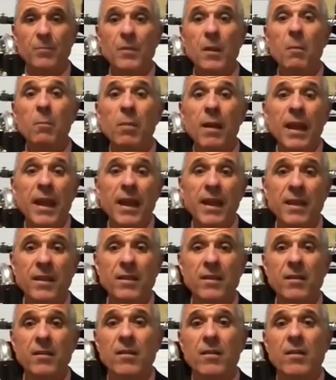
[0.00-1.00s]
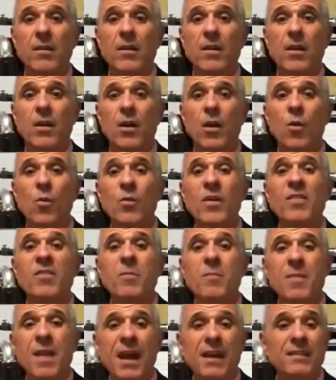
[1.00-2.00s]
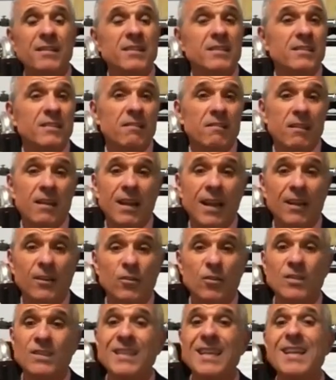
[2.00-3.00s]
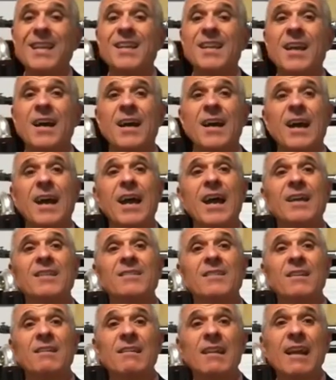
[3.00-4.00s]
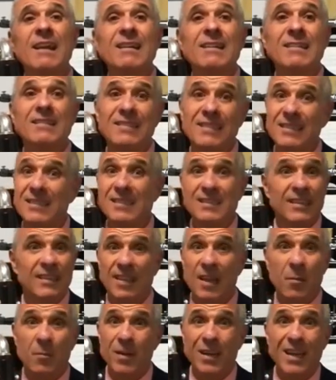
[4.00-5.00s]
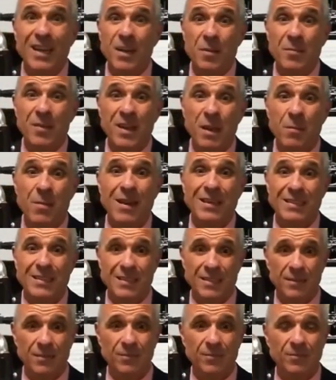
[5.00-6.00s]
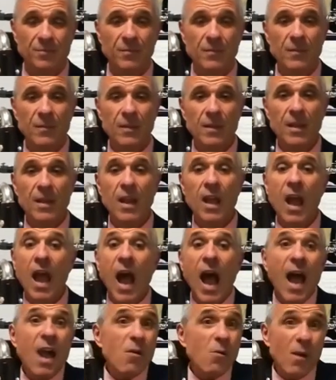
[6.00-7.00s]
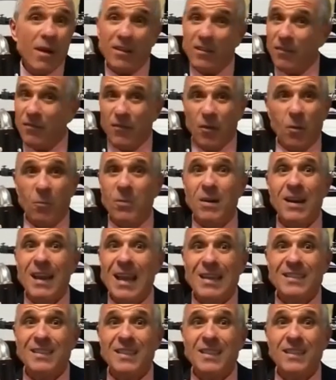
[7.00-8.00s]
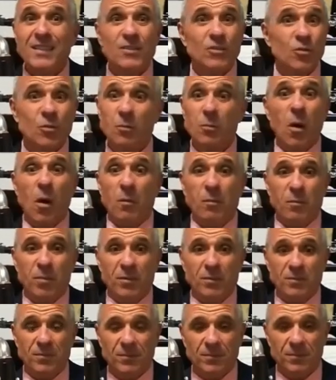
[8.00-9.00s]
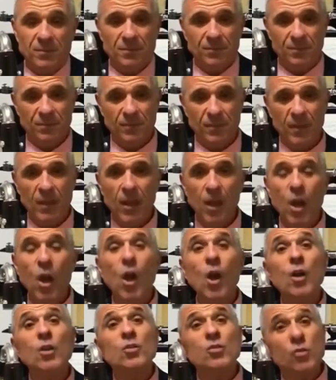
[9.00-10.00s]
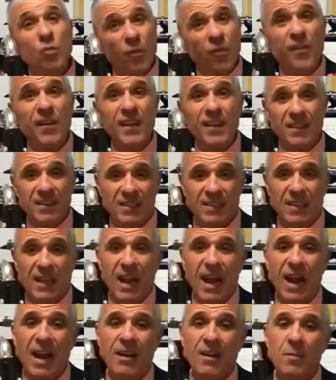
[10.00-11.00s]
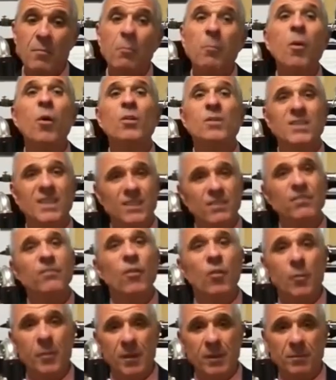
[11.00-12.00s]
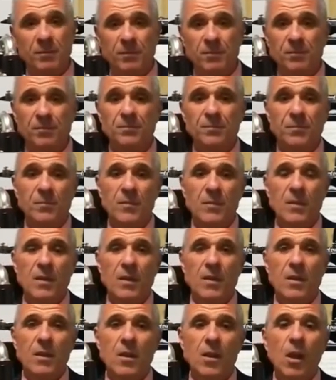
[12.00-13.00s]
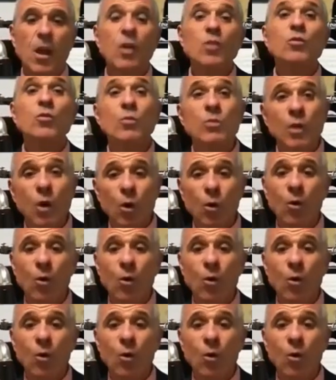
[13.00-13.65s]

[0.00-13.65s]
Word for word: playing with pianist Riccardo Zegna and clarinetist Gabriele Mirabassi. I went from classic to pop. Two things are important for me: to know